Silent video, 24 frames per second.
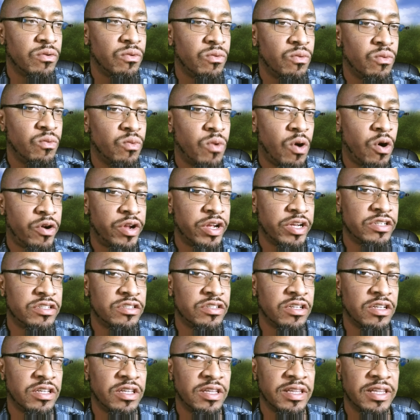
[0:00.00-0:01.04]
working
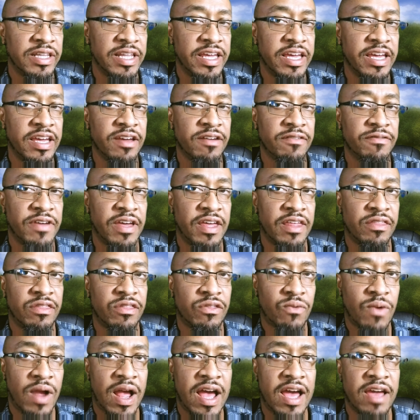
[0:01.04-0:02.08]
to live and
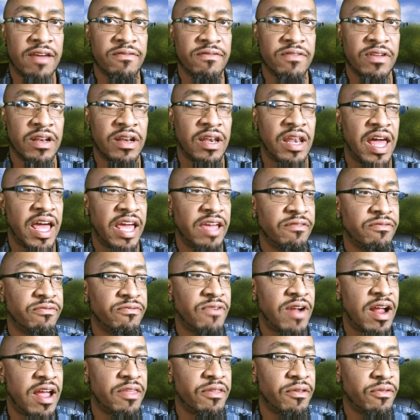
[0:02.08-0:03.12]
thrive in life
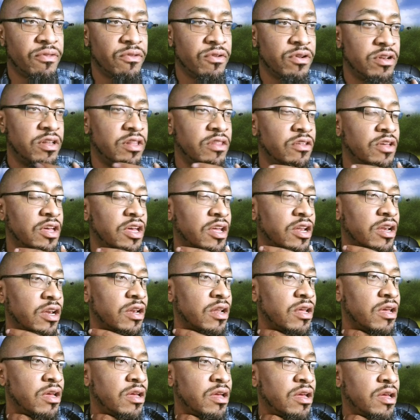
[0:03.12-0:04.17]
rather than
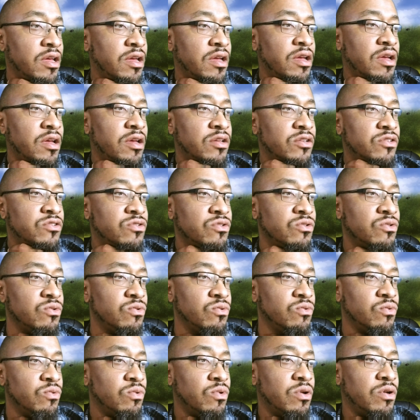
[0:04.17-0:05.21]

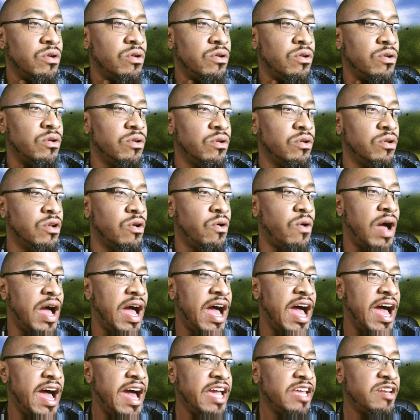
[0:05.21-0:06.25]
to, you know,
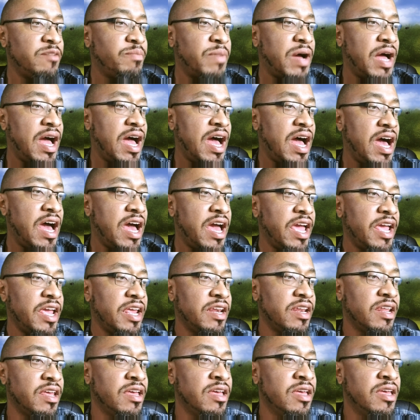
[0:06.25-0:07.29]
hide
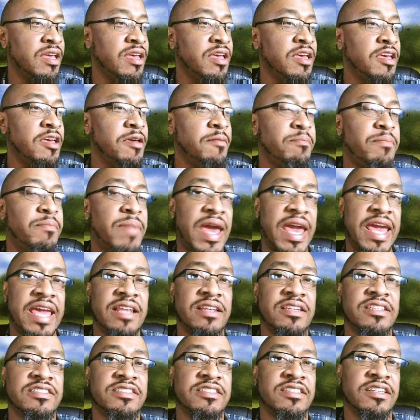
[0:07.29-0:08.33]
behind
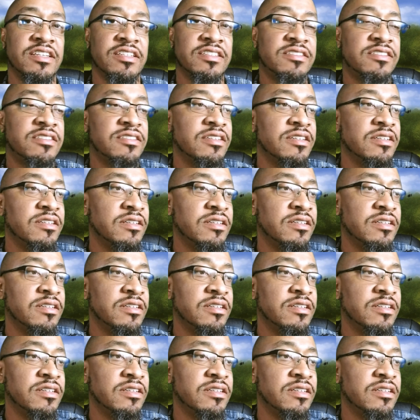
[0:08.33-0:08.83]
painlessness.